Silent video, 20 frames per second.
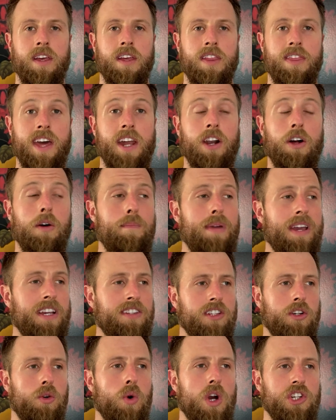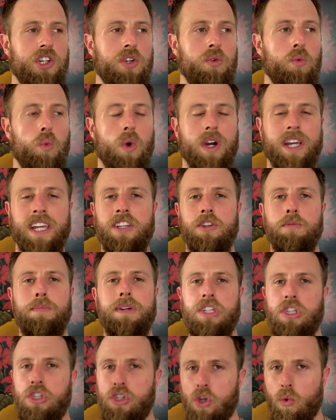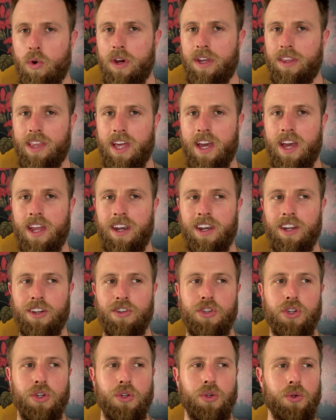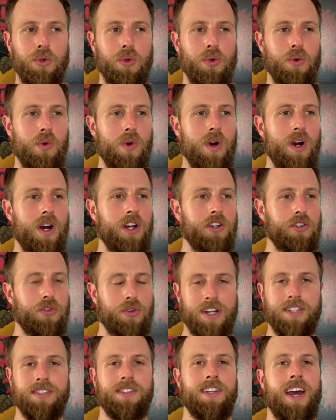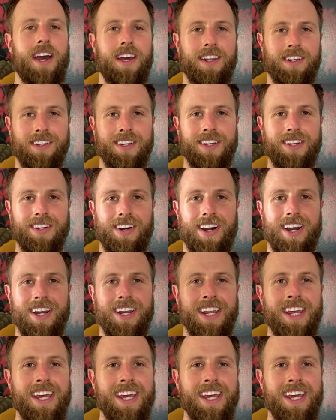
That all begs the question, what can you be doing then to address that, right?